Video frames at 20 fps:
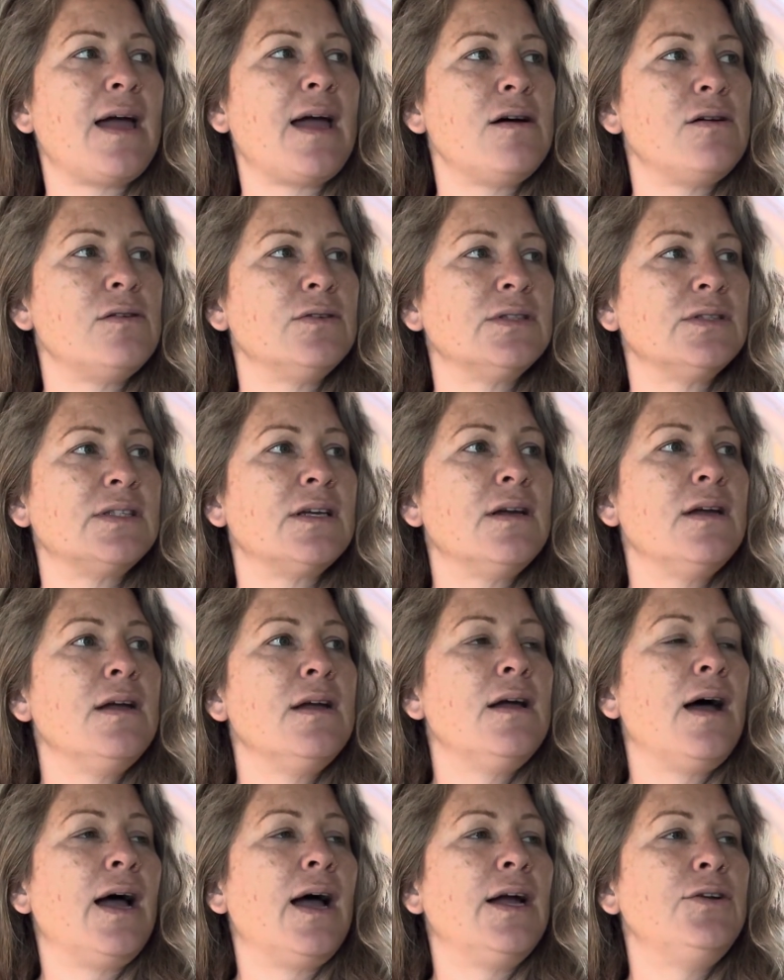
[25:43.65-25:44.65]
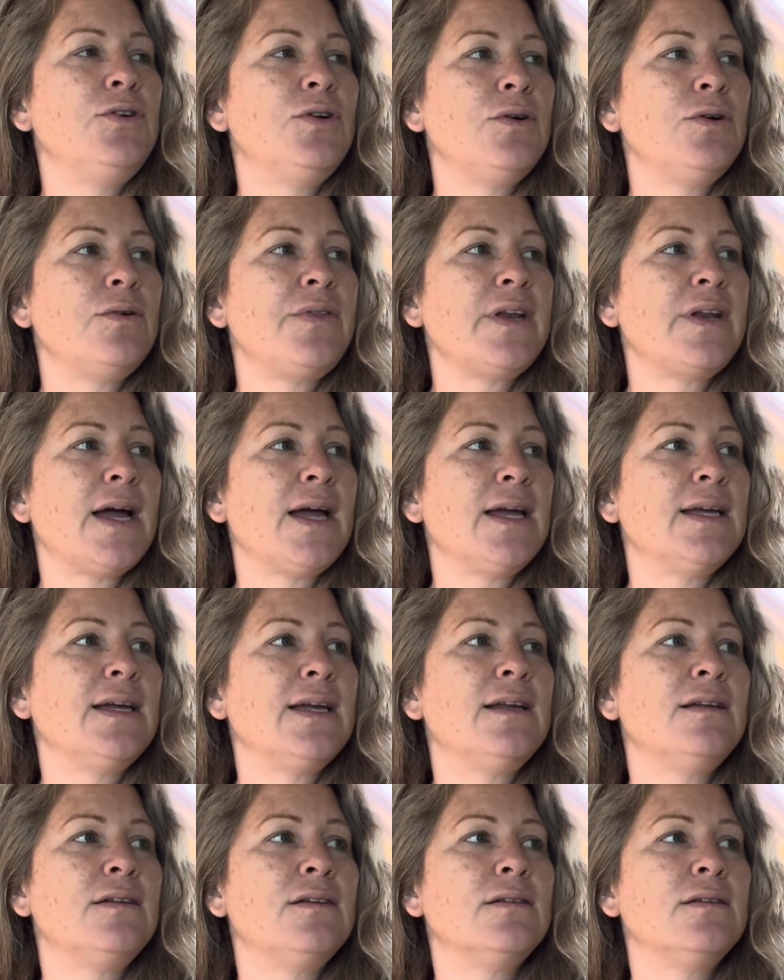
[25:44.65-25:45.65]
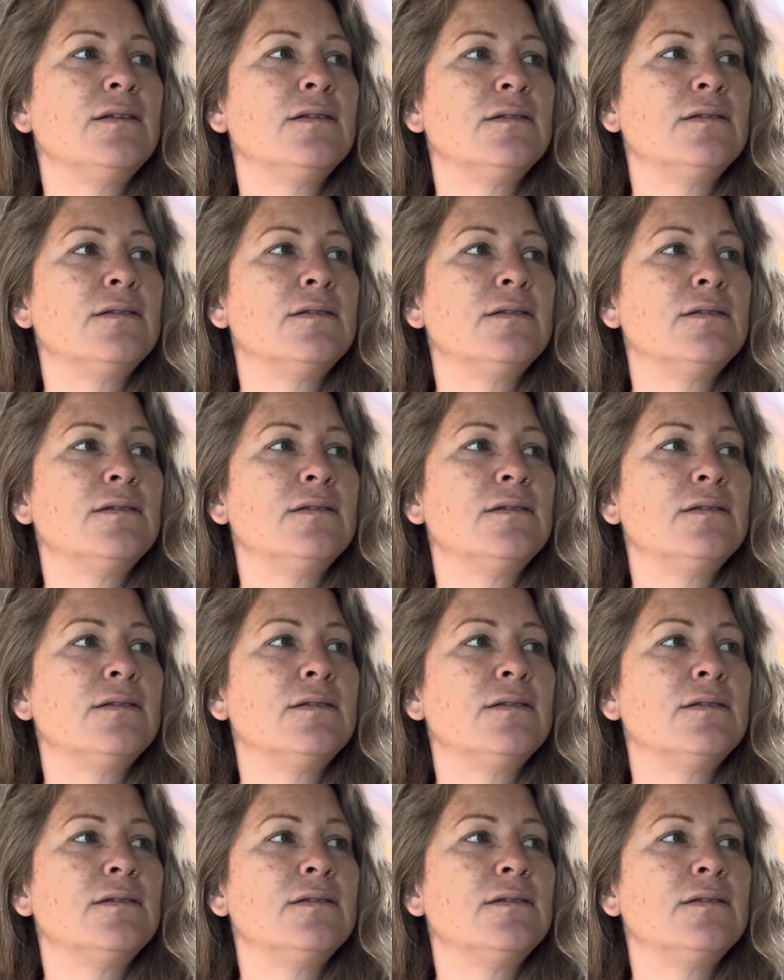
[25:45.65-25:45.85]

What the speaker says: else. I know that I can